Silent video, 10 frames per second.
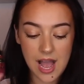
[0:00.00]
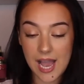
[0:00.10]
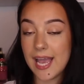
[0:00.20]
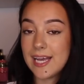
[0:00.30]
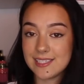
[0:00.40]

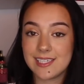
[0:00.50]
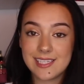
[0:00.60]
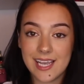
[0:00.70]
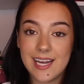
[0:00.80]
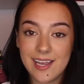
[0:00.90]
I
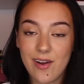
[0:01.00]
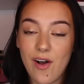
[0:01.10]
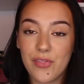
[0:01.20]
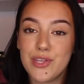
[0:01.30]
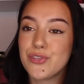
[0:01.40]
hesitated
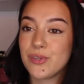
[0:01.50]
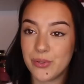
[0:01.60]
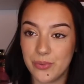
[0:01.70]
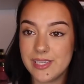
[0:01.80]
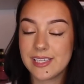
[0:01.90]
on this for
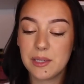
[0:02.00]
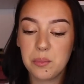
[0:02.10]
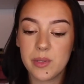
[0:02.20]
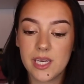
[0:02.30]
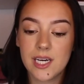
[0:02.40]
a
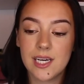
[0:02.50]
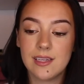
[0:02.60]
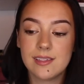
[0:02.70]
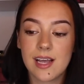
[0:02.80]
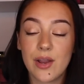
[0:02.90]
reason
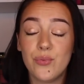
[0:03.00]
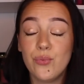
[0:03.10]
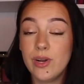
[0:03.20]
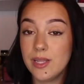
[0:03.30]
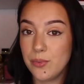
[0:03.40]
because I
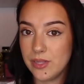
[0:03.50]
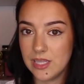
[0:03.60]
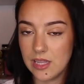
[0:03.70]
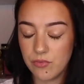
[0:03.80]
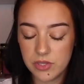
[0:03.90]
really,
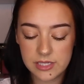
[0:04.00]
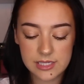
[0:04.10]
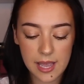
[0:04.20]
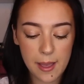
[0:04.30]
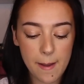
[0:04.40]
really love this
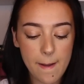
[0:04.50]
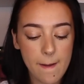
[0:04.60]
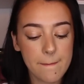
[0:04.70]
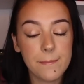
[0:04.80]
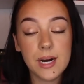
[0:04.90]
scent,
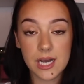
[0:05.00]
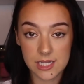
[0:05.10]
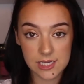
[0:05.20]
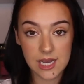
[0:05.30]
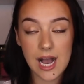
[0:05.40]

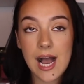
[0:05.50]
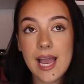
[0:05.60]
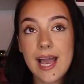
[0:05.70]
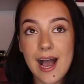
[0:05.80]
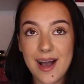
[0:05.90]
but
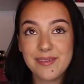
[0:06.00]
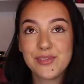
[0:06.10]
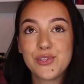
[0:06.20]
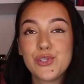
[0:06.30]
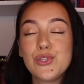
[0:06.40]
I have
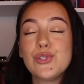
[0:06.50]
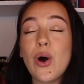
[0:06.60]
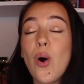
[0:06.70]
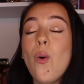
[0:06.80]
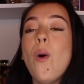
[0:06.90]

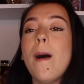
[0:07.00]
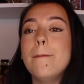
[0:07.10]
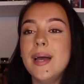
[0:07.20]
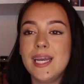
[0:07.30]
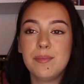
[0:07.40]
so
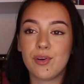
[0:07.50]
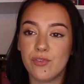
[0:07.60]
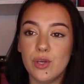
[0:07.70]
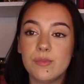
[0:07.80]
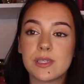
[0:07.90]
many
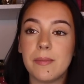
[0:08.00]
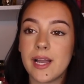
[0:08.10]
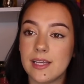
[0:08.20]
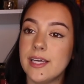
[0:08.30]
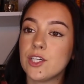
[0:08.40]
perfumes in
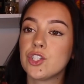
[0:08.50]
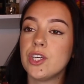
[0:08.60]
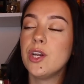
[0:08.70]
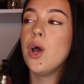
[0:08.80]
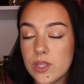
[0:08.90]
my
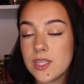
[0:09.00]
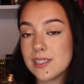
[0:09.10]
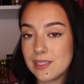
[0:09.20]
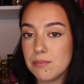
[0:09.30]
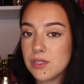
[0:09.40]
collection with a
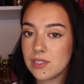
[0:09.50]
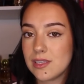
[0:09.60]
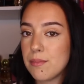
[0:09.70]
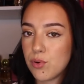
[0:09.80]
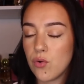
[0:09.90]
similar
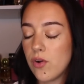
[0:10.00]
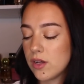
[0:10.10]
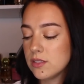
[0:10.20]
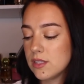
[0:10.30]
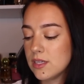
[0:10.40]
scent
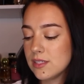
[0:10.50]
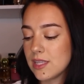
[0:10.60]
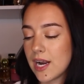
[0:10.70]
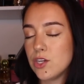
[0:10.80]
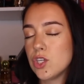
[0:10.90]
profile to this
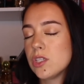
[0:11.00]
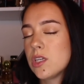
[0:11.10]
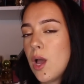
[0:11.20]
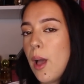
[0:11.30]
that I just